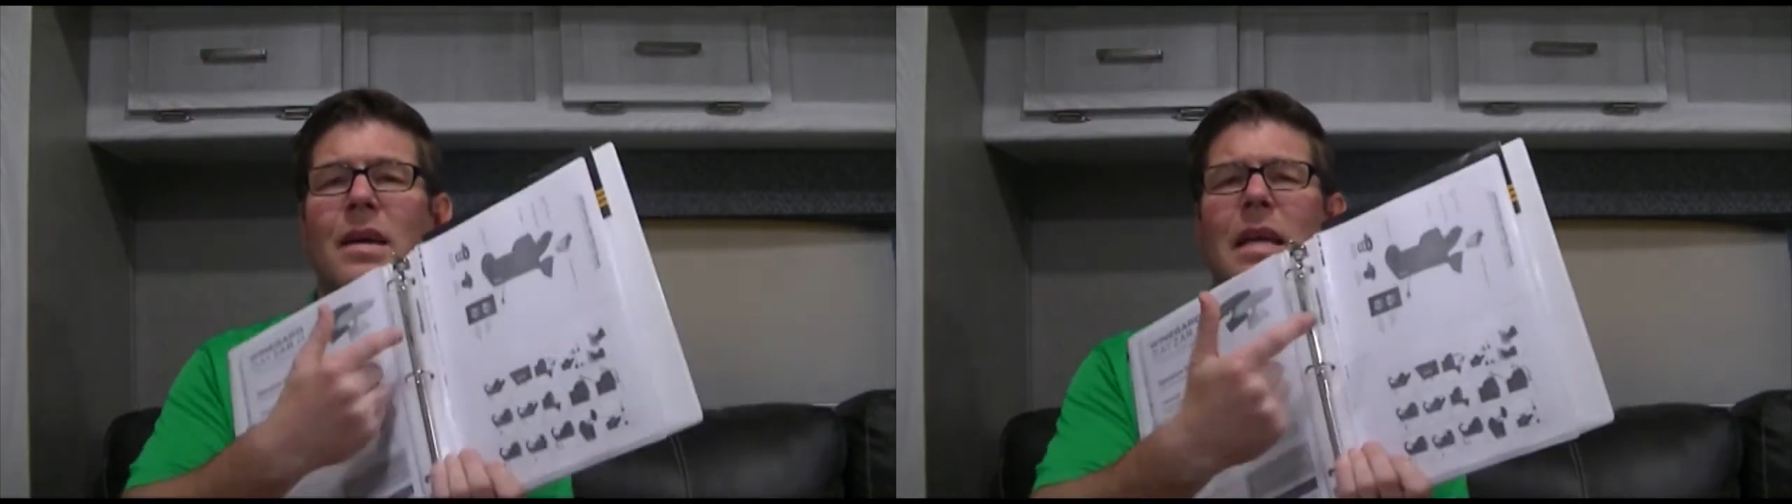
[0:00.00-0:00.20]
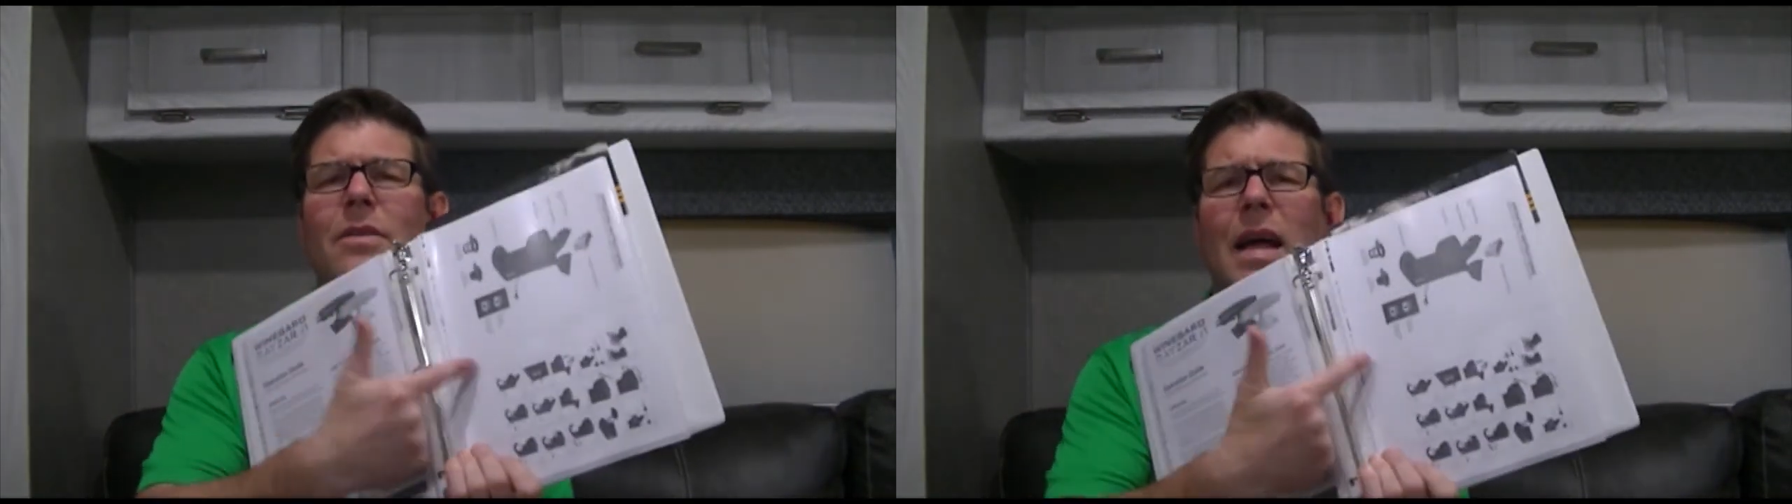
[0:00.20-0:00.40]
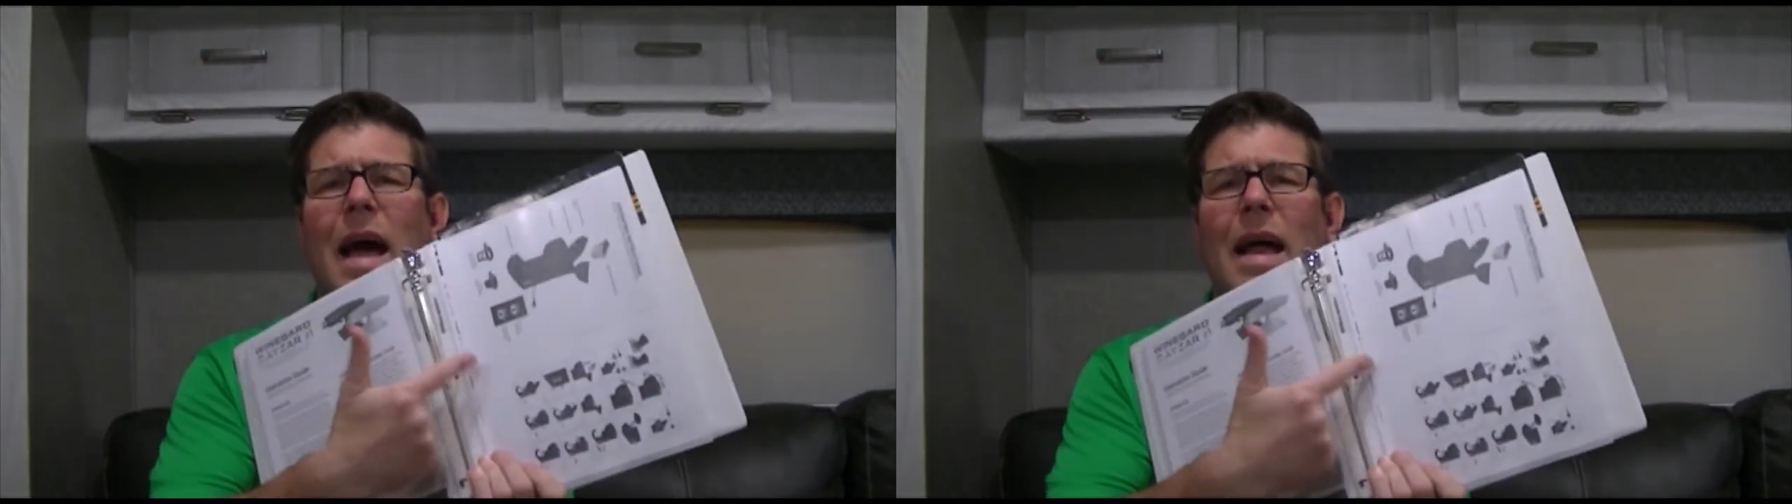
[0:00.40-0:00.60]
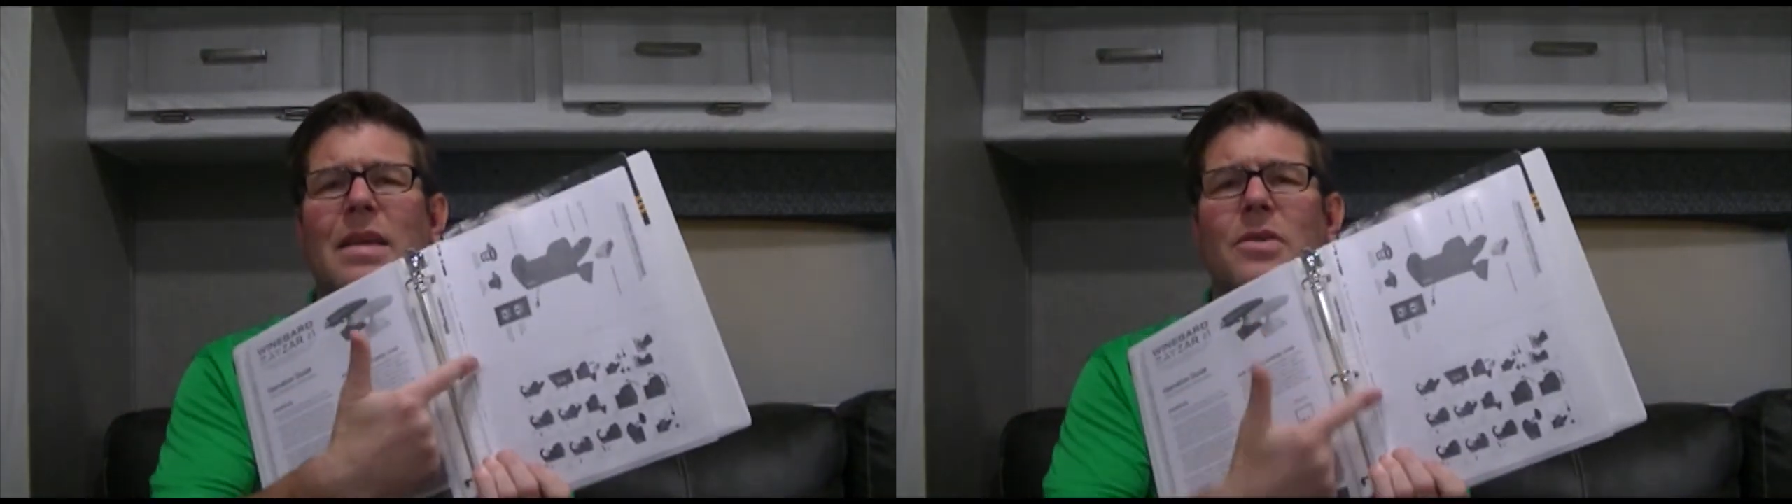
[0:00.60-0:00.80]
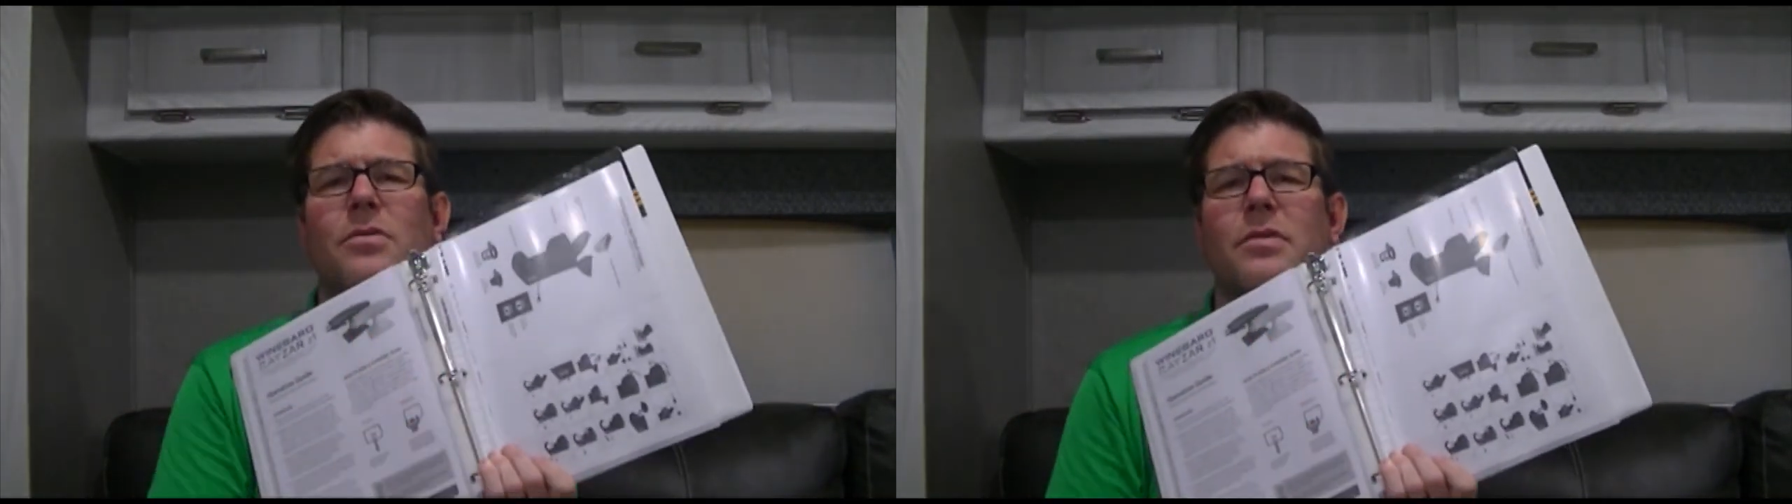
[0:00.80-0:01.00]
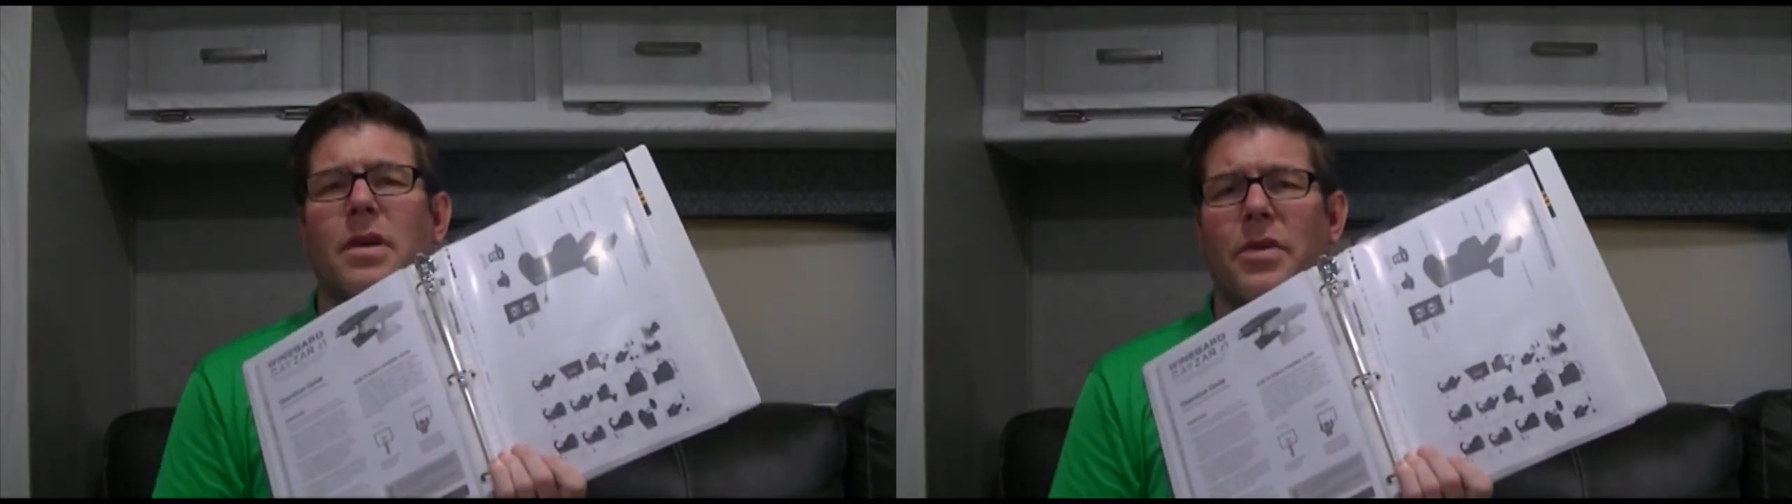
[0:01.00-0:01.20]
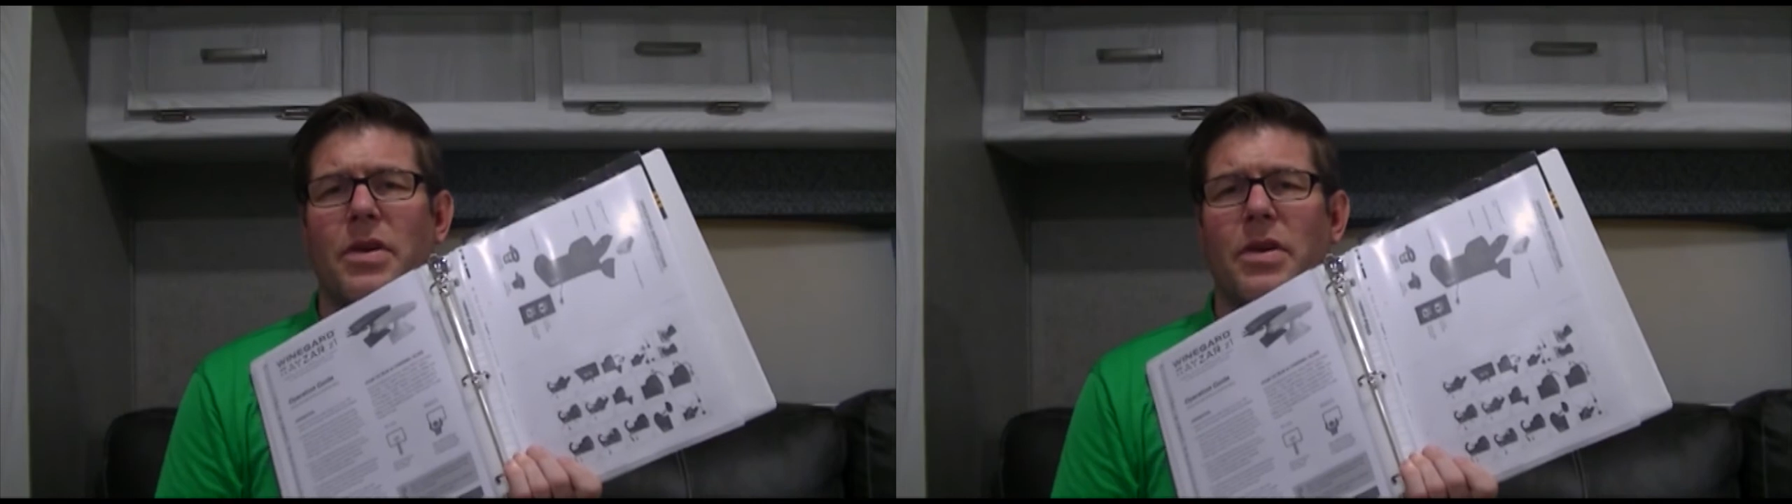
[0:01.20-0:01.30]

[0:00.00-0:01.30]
Even how to use the